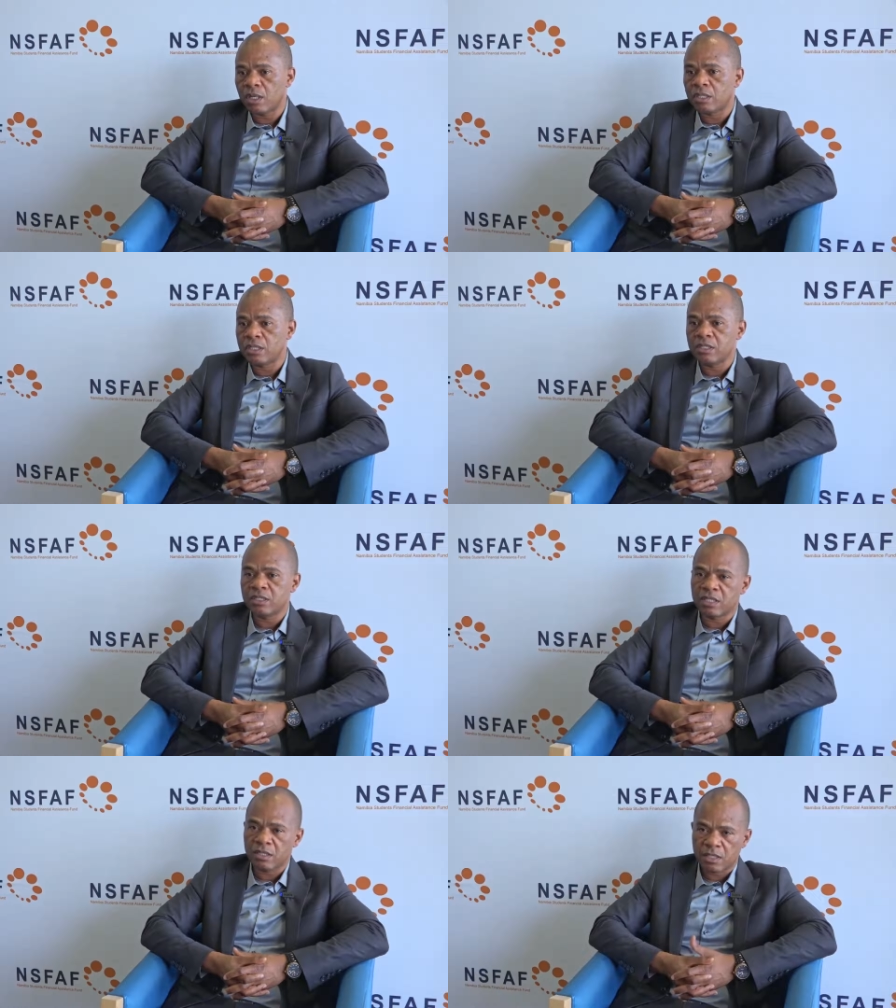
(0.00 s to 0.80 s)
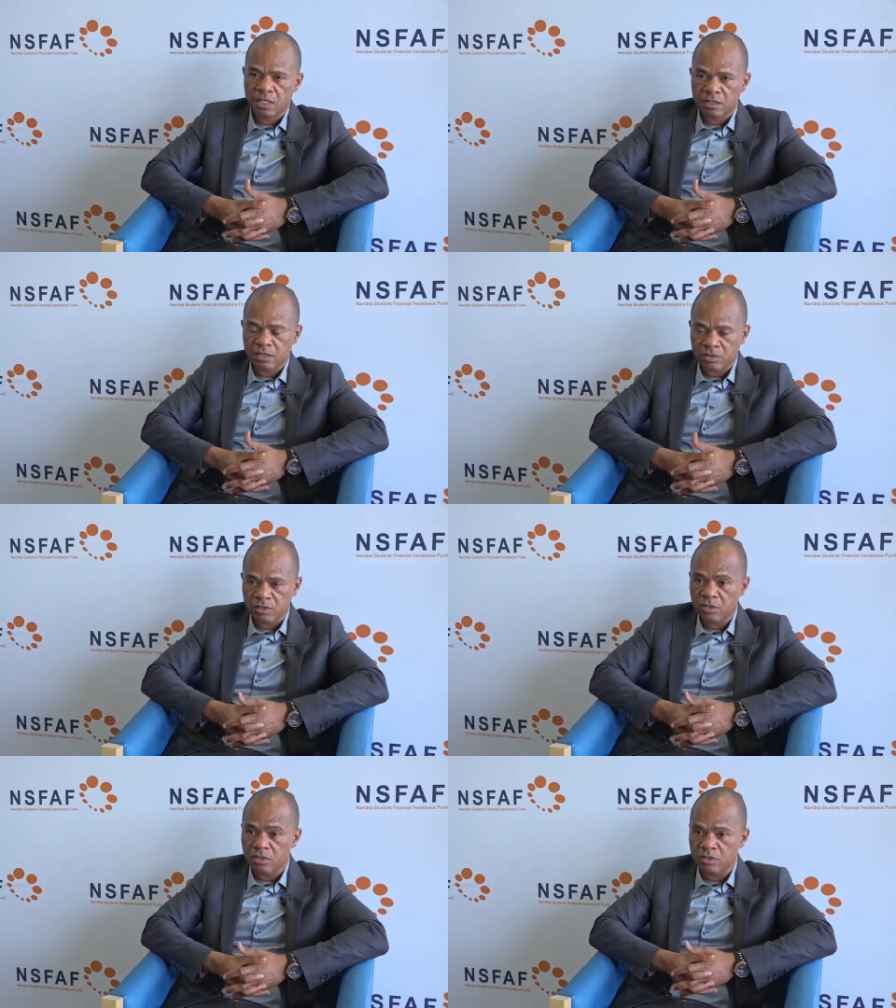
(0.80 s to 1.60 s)
this is a threat, it's
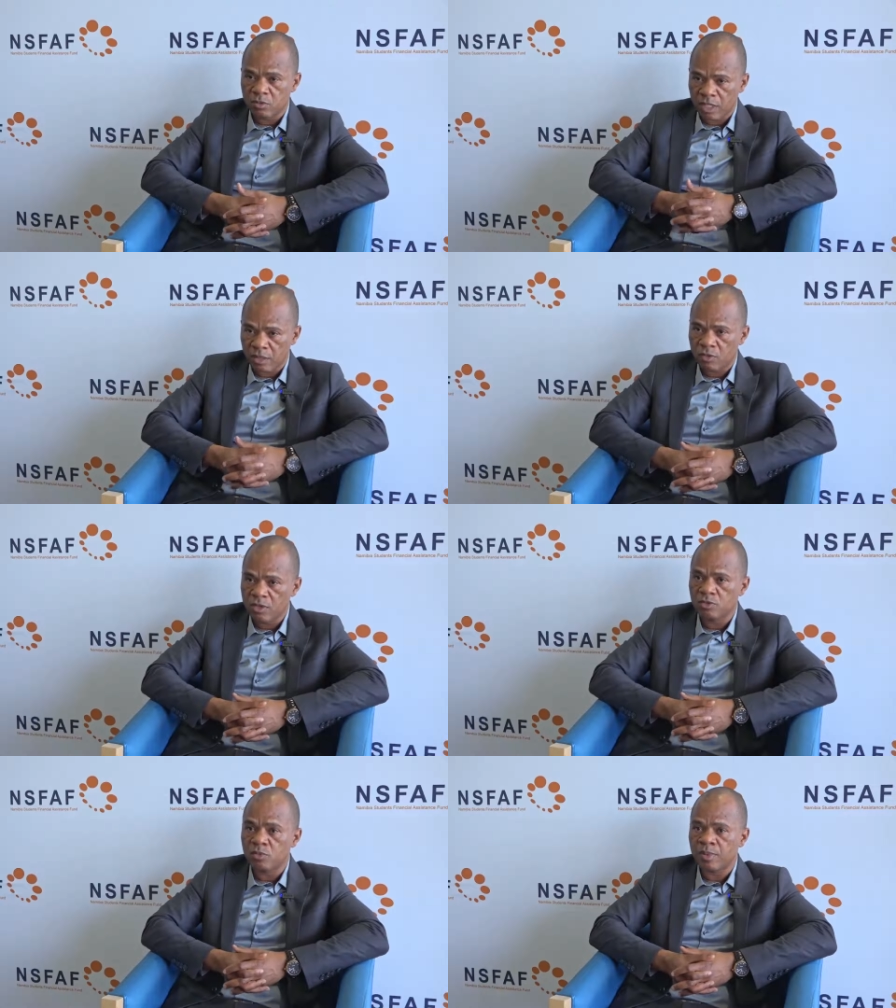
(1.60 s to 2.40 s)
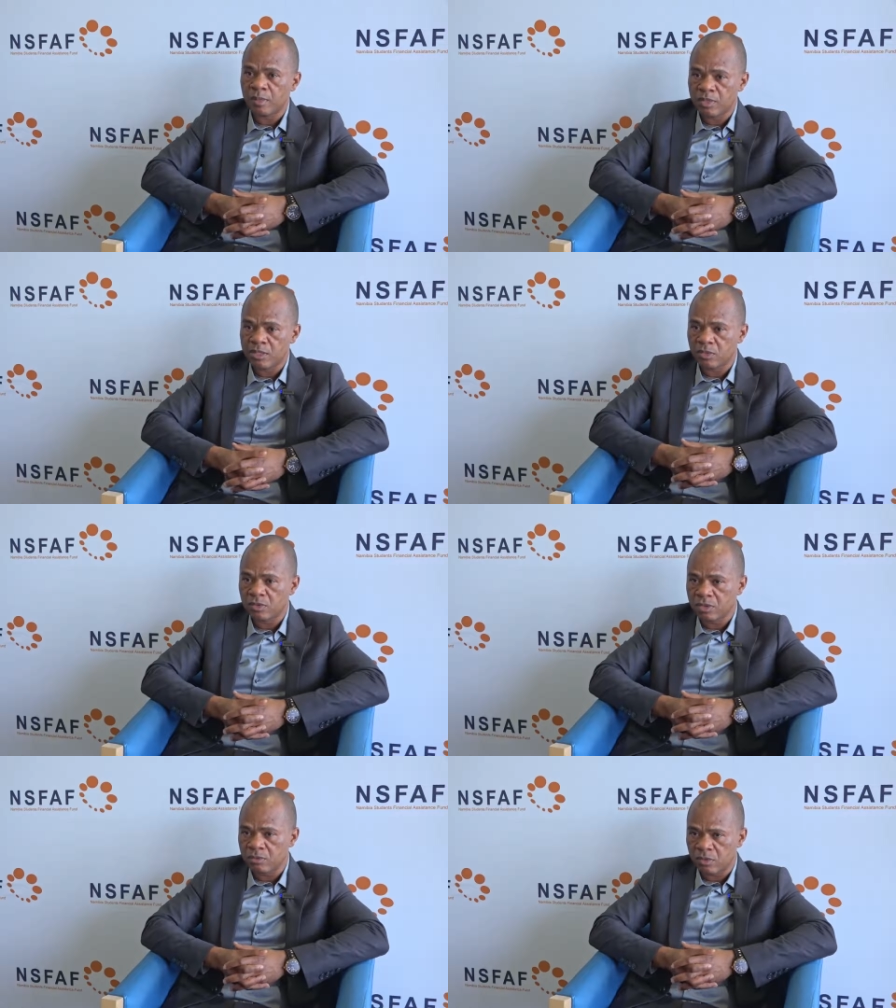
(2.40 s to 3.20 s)
not. We are going to publish
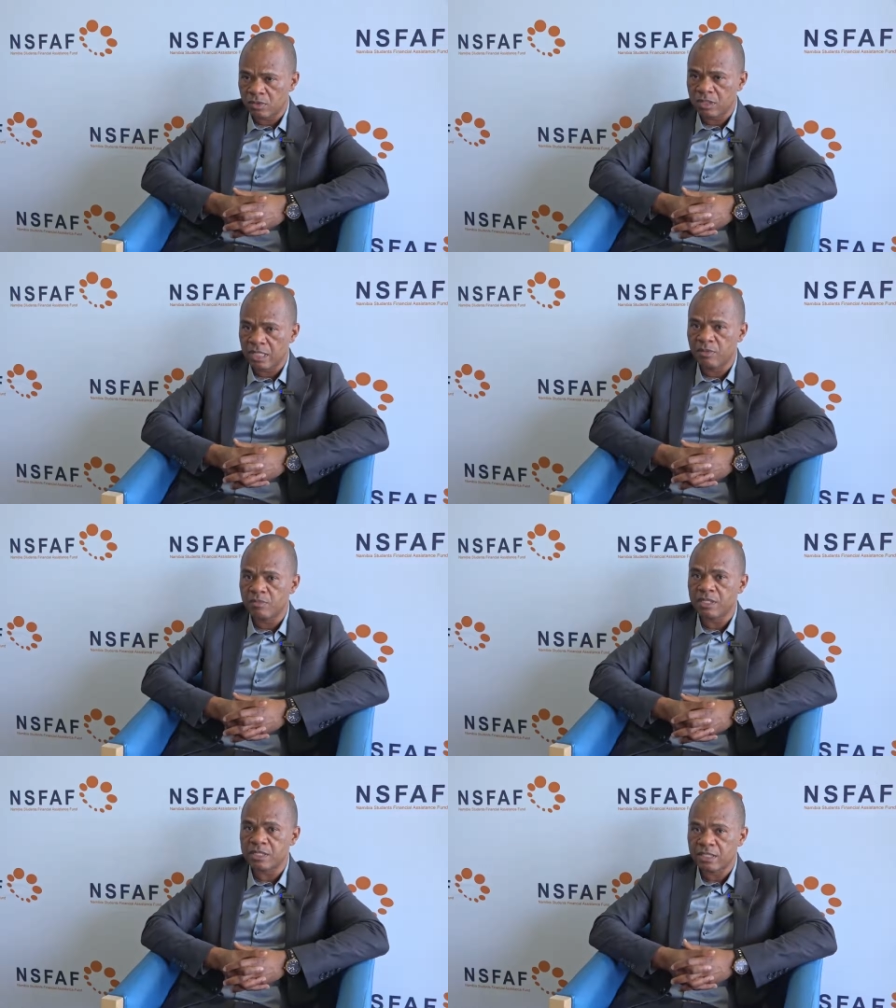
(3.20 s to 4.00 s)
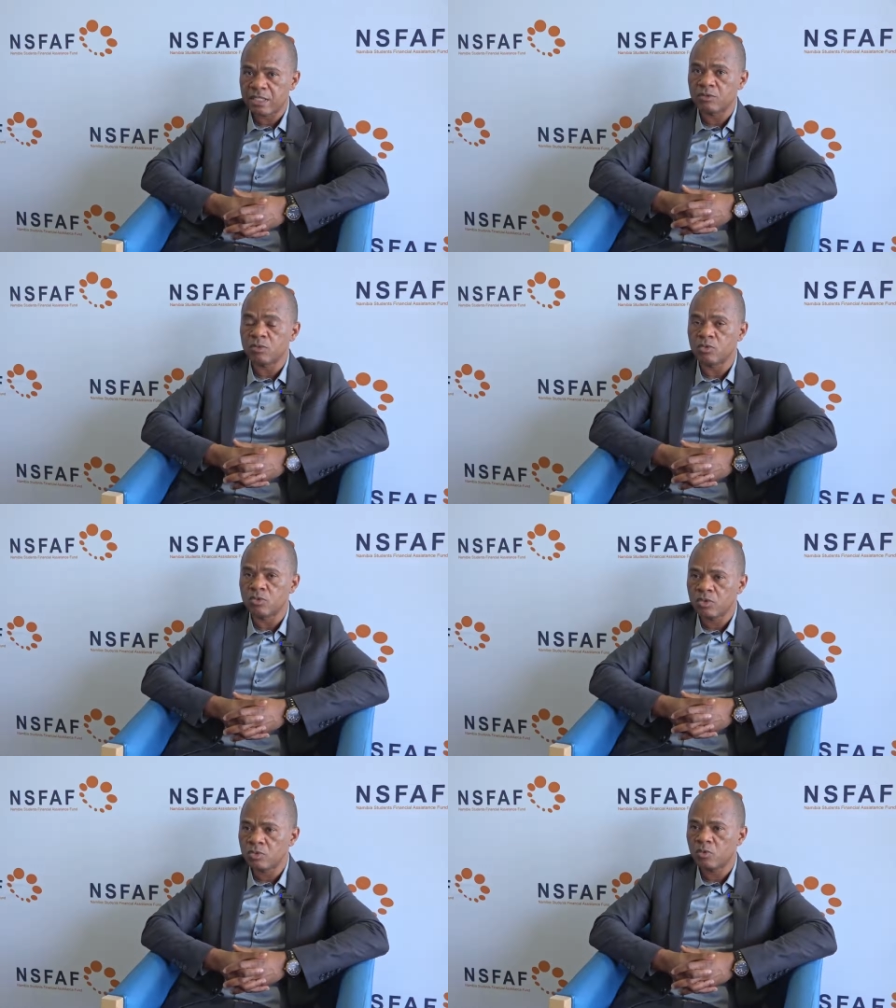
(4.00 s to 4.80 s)
those names. It's just that we do
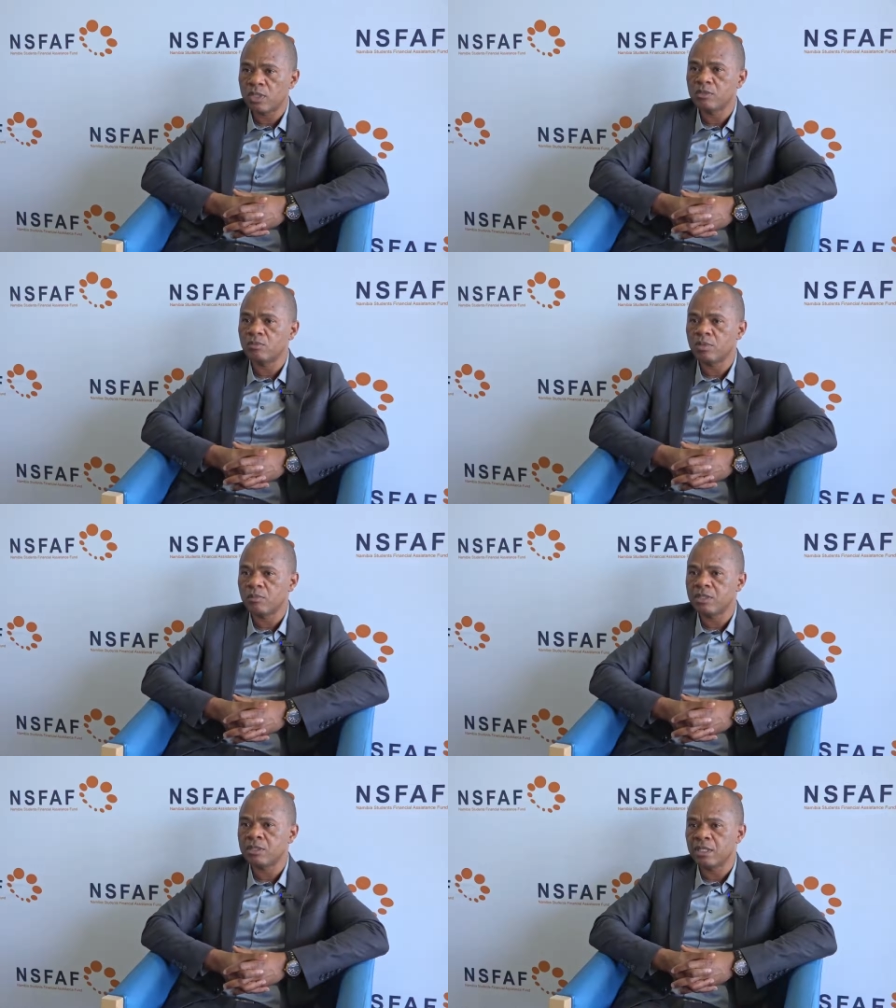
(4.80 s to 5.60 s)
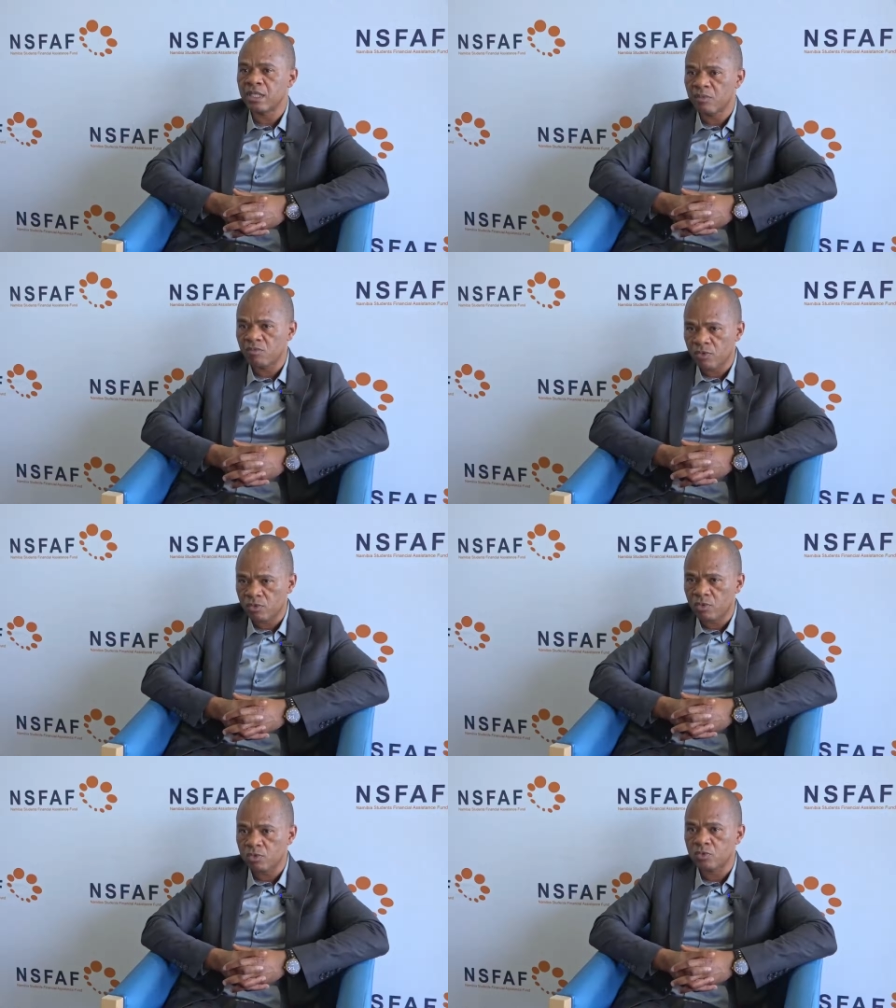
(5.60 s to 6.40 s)
not want to publish the name for
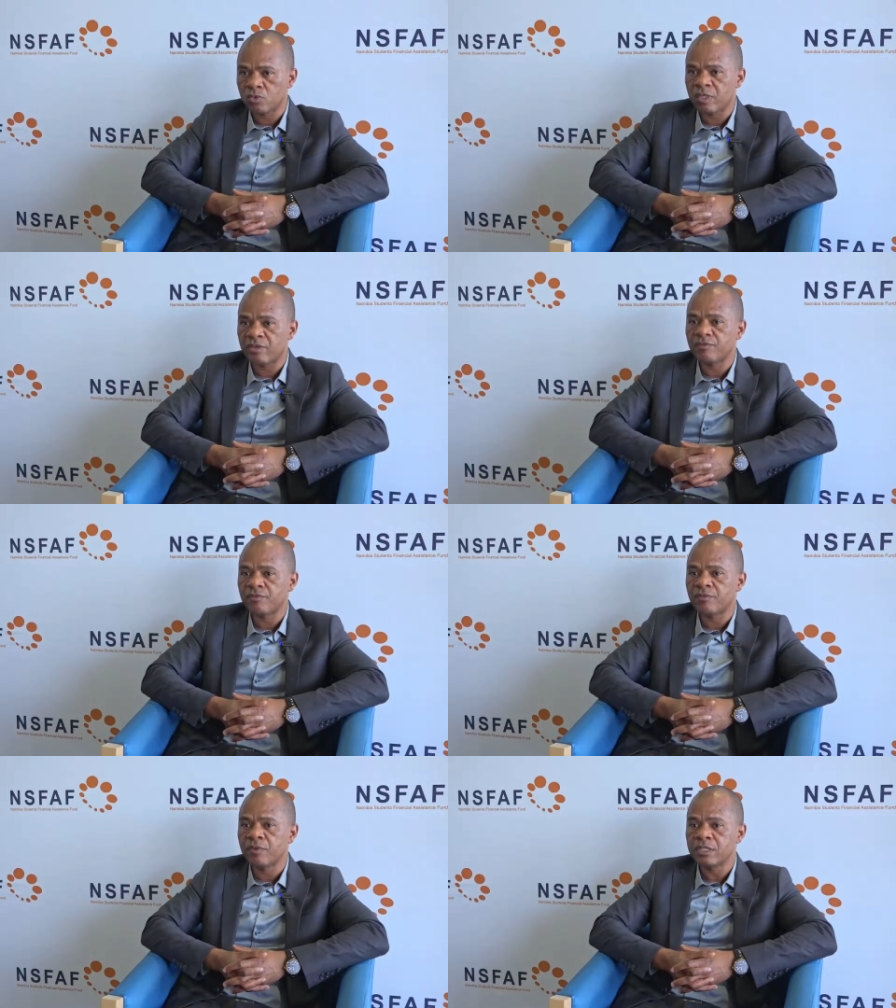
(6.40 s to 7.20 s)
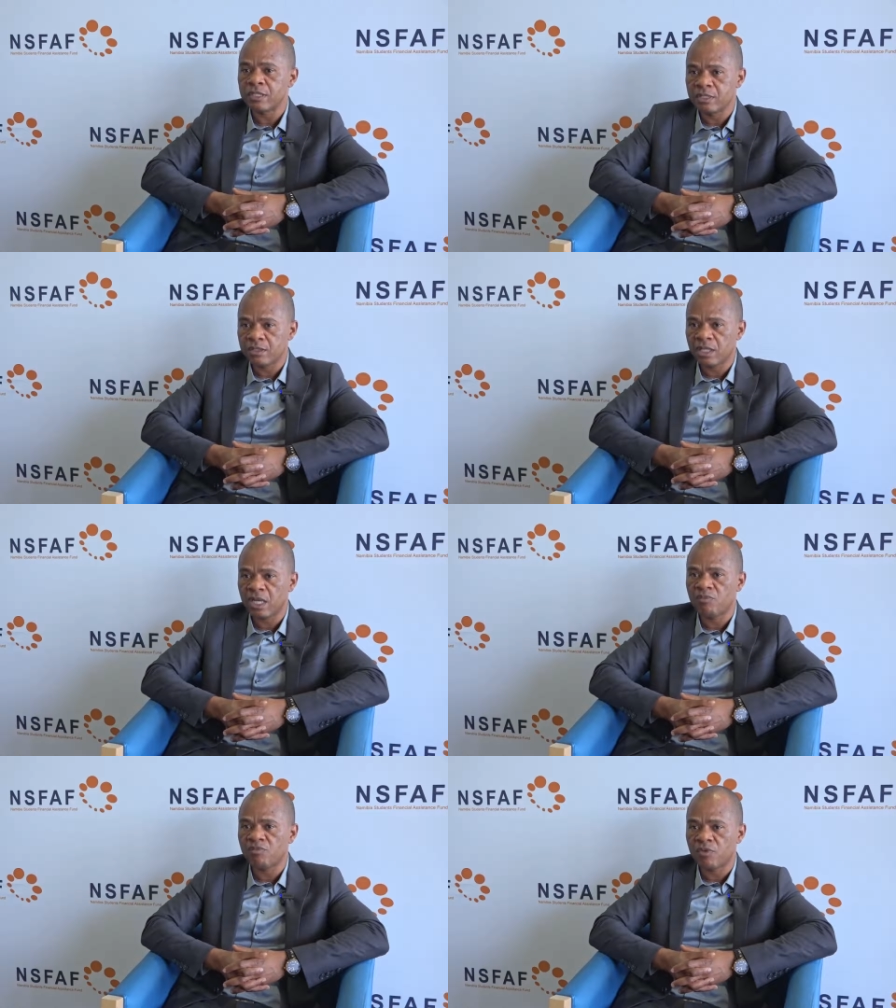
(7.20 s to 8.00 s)
those who have since
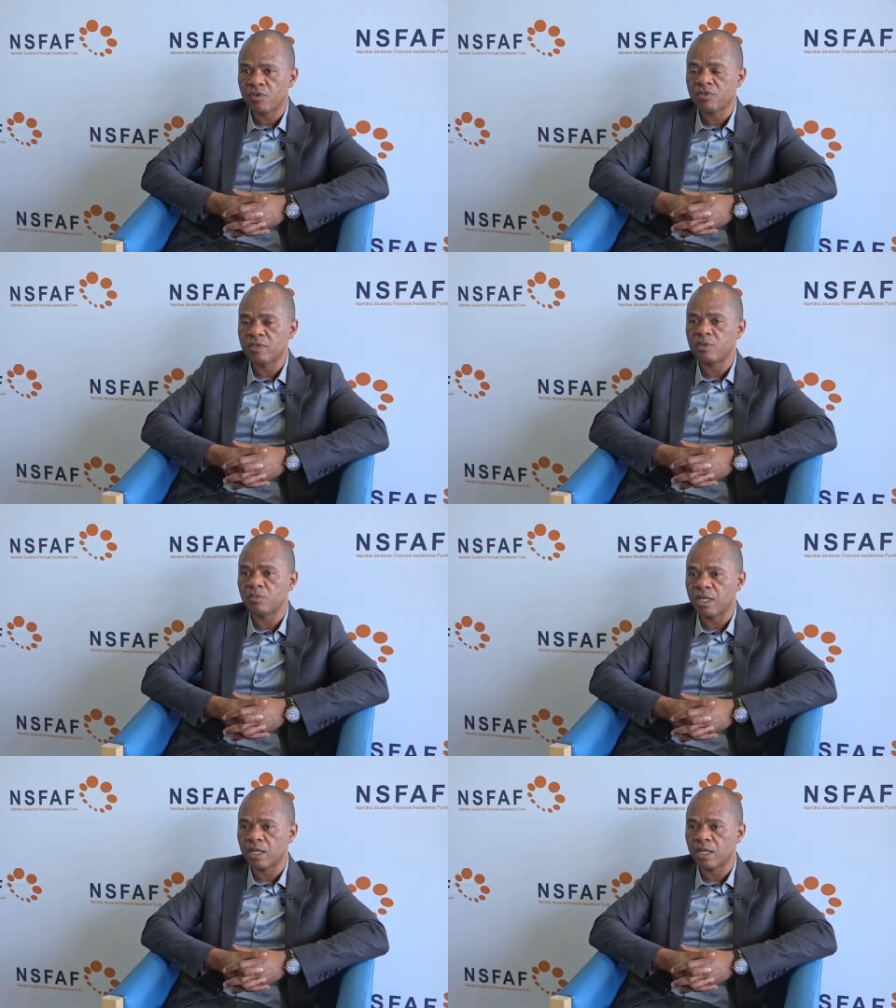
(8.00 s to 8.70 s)
came forth and make